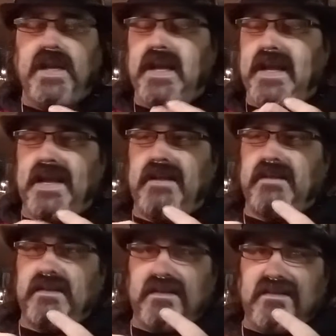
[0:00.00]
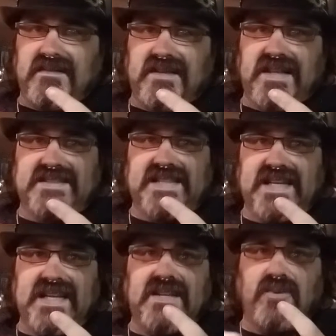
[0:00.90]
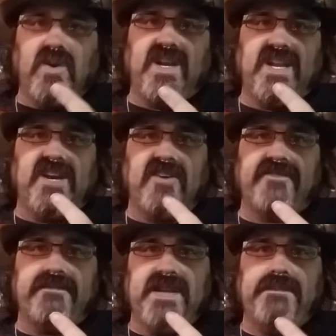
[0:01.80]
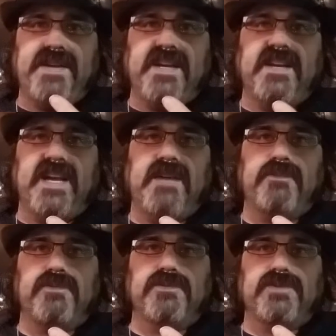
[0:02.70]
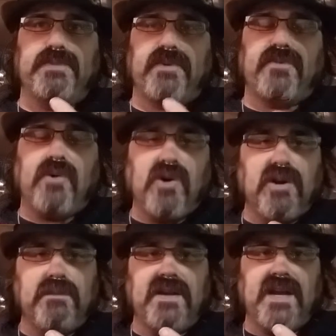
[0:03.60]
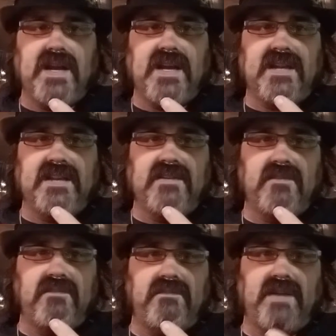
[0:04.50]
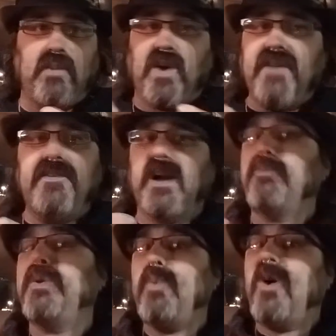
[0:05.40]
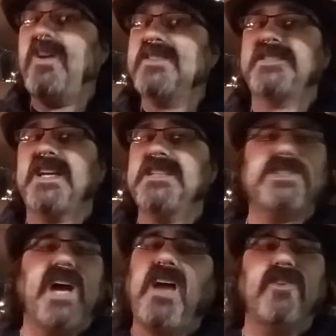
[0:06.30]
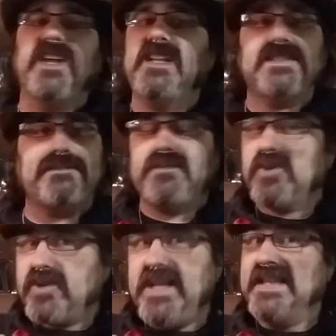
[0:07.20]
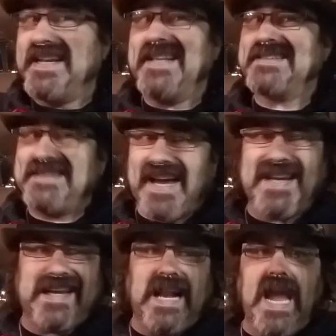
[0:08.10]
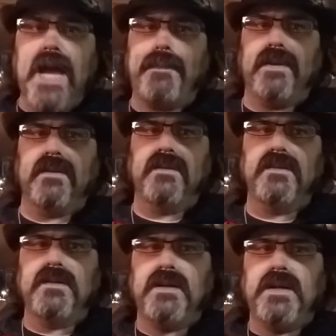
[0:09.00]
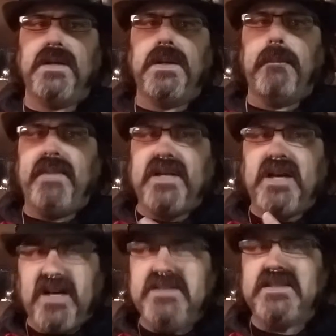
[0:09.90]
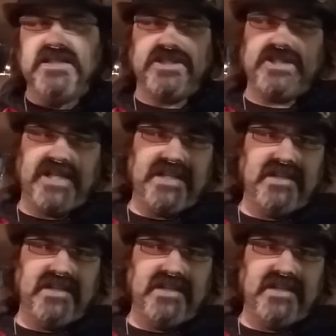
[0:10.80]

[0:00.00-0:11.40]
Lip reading: And it's getting in the way of me being able to perform. And my wife and I, we want a second child. And it's looking like it's not going to happen. Because of this shit.